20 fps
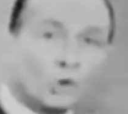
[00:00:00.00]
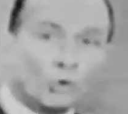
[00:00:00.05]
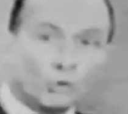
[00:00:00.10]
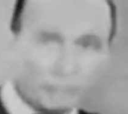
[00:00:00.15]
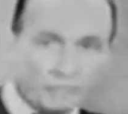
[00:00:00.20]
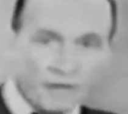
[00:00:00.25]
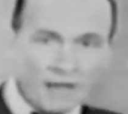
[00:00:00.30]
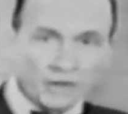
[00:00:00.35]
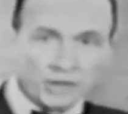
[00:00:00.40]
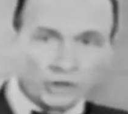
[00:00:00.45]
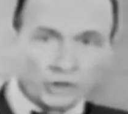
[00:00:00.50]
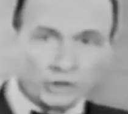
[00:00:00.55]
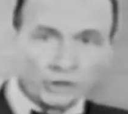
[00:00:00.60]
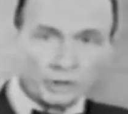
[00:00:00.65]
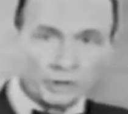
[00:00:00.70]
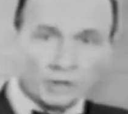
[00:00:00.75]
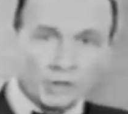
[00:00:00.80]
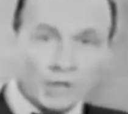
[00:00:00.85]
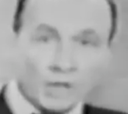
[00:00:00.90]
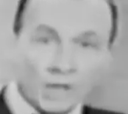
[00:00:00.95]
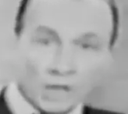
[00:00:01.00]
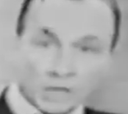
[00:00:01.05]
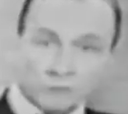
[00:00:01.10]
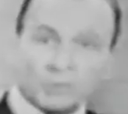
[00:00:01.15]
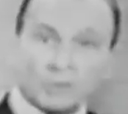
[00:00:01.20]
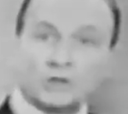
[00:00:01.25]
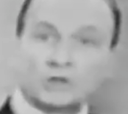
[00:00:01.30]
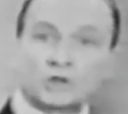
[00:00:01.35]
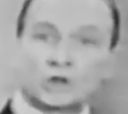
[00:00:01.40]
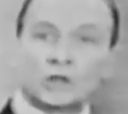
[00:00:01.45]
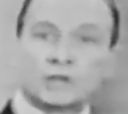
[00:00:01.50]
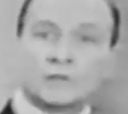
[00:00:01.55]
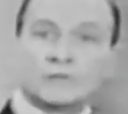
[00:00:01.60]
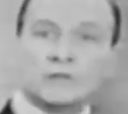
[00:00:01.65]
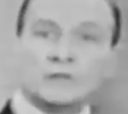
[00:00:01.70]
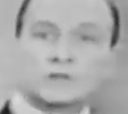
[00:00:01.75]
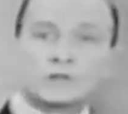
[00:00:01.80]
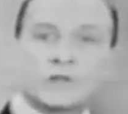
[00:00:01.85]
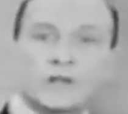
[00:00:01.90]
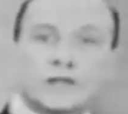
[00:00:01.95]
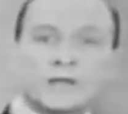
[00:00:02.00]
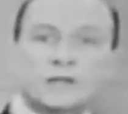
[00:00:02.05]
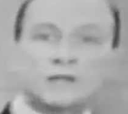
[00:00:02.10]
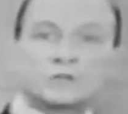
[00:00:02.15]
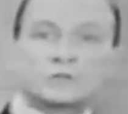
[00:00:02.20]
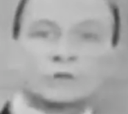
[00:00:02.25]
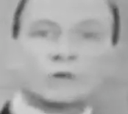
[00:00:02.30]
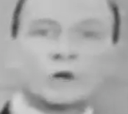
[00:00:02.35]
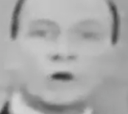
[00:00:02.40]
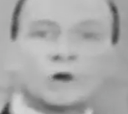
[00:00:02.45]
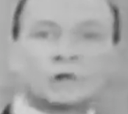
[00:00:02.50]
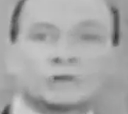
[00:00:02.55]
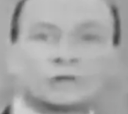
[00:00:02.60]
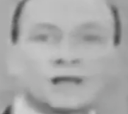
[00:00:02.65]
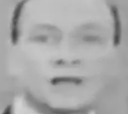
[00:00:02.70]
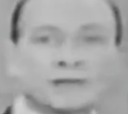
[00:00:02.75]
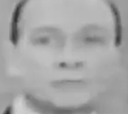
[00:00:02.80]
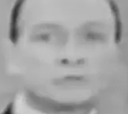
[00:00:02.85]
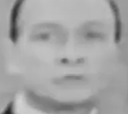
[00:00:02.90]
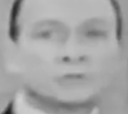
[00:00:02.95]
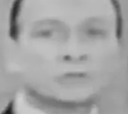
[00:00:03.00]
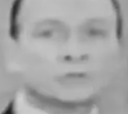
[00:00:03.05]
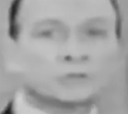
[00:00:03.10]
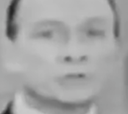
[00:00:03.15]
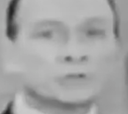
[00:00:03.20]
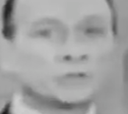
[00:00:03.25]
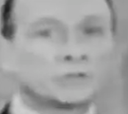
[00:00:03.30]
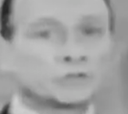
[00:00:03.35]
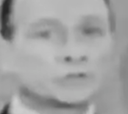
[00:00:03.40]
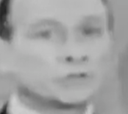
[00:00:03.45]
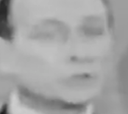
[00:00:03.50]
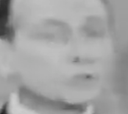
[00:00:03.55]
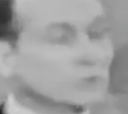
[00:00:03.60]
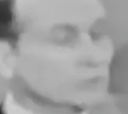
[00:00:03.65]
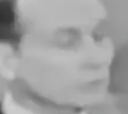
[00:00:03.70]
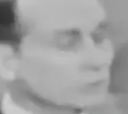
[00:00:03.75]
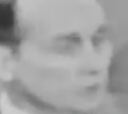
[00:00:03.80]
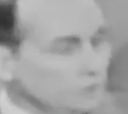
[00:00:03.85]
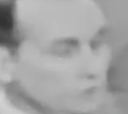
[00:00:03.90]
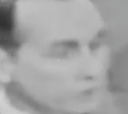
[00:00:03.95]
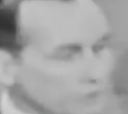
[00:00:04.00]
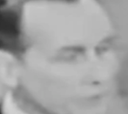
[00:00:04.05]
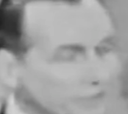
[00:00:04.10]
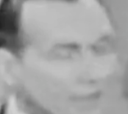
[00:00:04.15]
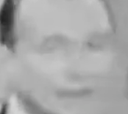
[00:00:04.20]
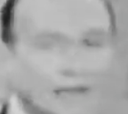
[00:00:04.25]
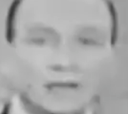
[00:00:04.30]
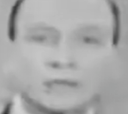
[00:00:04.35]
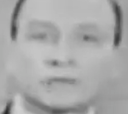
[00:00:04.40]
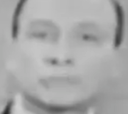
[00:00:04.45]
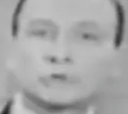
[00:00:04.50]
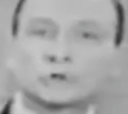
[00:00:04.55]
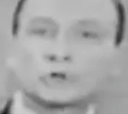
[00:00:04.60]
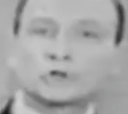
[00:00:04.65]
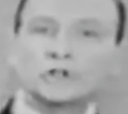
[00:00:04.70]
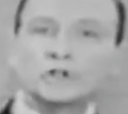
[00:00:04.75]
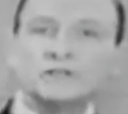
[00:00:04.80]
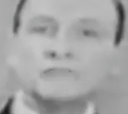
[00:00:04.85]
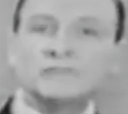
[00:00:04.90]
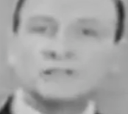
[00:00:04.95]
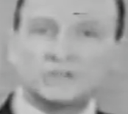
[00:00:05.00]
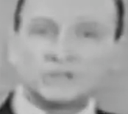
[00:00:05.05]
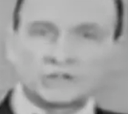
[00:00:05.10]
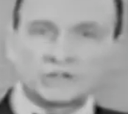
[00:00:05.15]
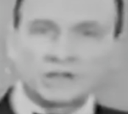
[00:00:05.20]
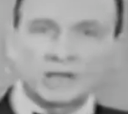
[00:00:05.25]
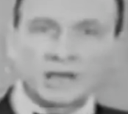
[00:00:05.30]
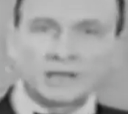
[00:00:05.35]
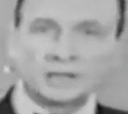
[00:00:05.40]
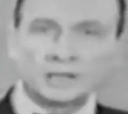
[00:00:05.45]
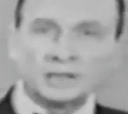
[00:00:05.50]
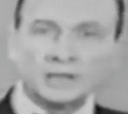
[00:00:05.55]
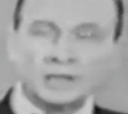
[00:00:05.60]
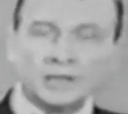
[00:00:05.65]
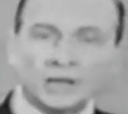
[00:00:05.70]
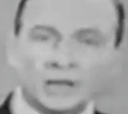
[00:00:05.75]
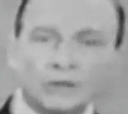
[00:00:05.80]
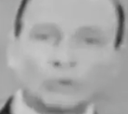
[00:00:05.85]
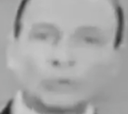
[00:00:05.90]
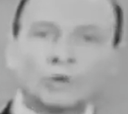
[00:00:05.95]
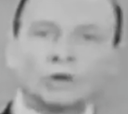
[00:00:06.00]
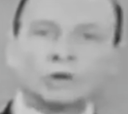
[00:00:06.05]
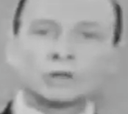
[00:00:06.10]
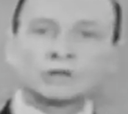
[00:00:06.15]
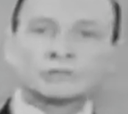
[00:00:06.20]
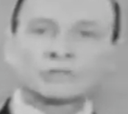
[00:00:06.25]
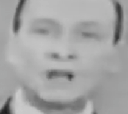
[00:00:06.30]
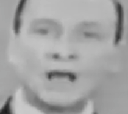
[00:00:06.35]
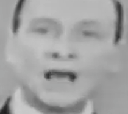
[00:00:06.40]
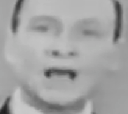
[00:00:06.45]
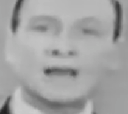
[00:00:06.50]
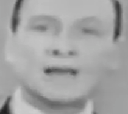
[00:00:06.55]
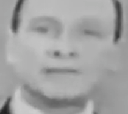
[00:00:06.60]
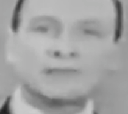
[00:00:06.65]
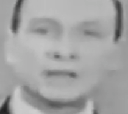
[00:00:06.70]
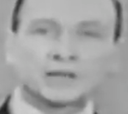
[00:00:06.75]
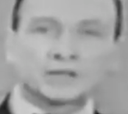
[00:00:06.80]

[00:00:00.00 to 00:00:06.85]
old-fashioned, especially these days when all you have to do is turn the dial of your TV set, and the world of live